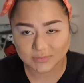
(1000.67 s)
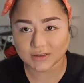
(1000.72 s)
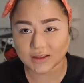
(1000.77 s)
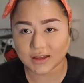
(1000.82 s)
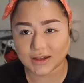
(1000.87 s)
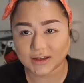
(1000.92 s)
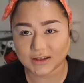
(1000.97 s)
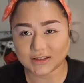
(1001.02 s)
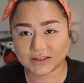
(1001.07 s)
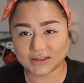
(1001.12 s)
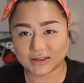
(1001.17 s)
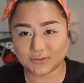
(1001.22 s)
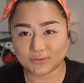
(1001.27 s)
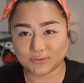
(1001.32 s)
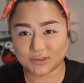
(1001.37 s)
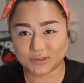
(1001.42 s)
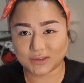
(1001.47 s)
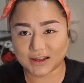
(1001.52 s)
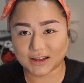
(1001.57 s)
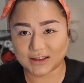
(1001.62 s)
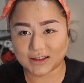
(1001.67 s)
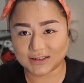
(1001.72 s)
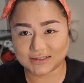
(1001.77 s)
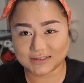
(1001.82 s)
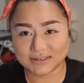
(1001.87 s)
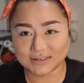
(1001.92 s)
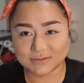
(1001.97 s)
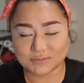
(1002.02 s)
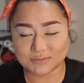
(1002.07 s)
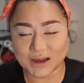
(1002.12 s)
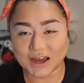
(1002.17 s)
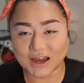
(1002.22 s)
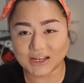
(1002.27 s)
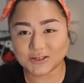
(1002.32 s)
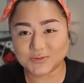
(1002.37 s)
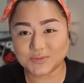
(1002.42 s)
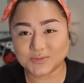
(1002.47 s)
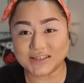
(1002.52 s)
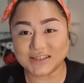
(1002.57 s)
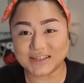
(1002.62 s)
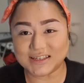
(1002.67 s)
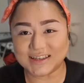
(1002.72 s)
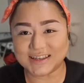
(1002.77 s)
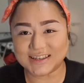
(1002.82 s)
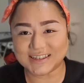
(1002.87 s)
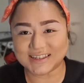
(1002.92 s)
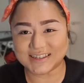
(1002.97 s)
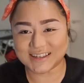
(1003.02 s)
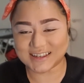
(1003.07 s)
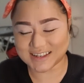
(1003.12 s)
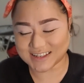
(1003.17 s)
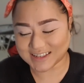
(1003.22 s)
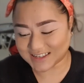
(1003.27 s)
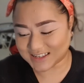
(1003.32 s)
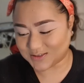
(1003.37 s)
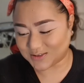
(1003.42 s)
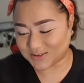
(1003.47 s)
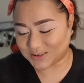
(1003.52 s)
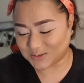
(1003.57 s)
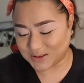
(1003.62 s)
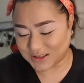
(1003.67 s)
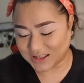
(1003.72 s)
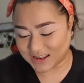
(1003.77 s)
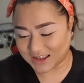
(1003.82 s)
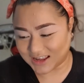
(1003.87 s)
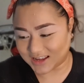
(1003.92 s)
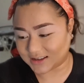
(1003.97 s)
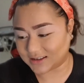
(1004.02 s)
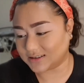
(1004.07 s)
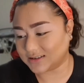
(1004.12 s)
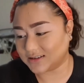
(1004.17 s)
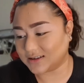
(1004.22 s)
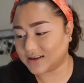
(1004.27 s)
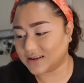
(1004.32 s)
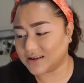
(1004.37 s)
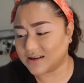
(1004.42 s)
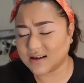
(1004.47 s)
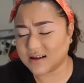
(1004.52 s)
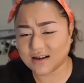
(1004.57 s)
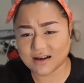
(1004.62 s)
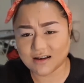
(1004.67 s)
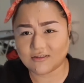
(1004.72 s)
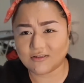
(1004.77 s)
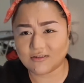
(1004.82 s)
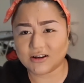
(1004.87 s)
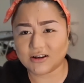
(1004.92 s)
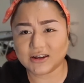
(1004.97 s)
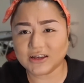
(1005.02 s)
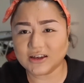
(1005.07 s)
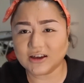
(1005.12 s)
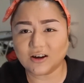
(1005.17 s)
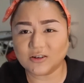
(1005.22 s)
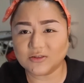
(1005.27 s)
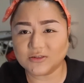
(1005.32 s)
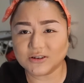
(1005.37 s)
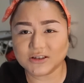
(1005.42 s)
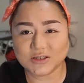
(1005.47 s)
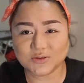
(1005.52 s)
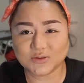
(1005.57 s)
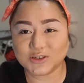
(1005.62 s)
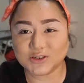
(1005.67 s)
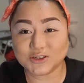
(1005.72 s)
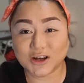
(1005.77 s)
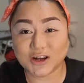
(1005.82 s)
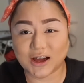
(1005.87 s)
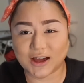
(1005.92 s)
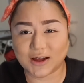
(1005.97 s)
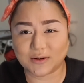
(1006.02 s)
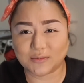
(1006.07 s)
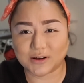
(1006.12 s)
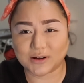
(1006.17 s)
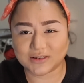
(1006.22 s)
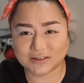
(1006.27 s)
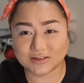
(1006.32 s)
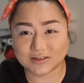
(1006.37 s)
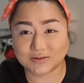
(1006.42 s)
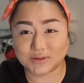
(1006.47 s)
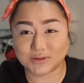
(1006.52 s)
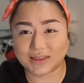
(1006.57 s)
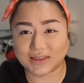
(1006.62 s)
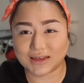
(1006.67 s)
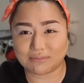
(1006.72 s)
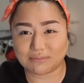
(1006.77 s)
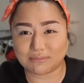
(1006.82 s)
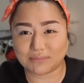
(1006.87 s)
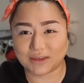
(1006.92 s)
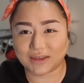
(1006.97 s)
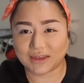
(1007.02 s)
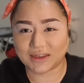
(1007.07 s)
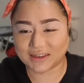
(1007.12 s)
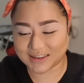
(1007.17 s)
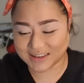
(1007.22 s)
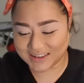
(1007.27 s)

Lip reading: I can live with that. My husband sees this, he will be like, why do you always want your eyebrows to be that big?